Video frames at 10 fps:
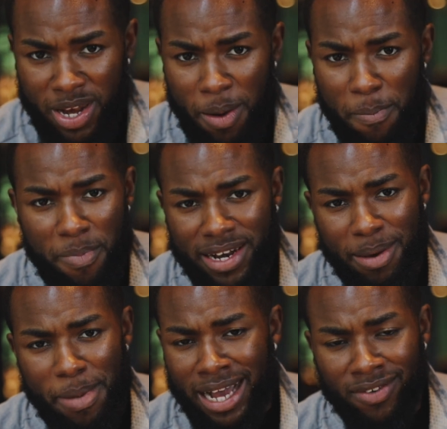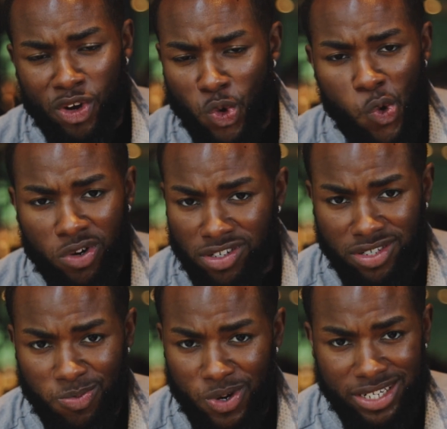the back of a
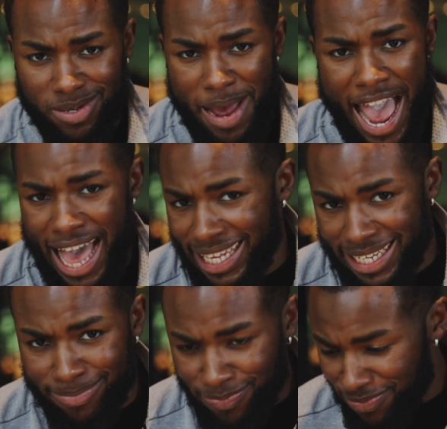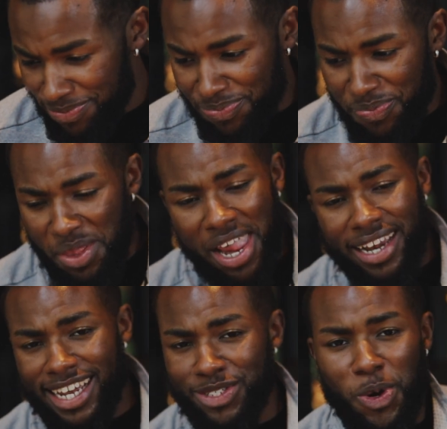corner somewhere, some alley
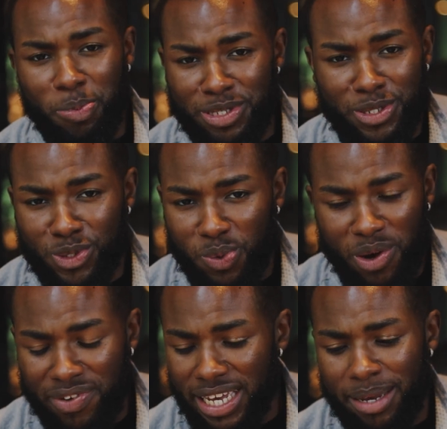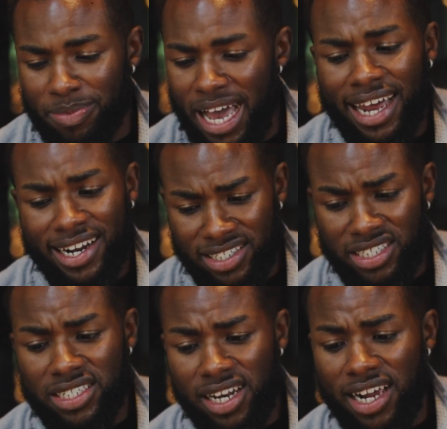that's open till 12 a.m. Nah,
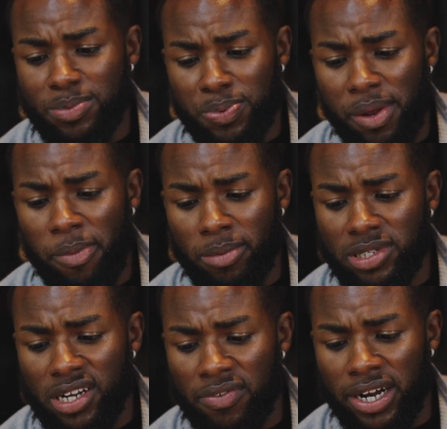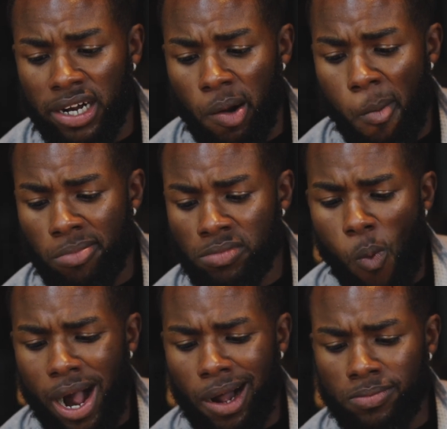that's premium stuff right there.
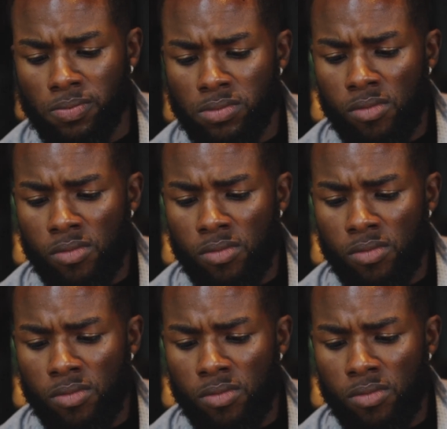Oh wow.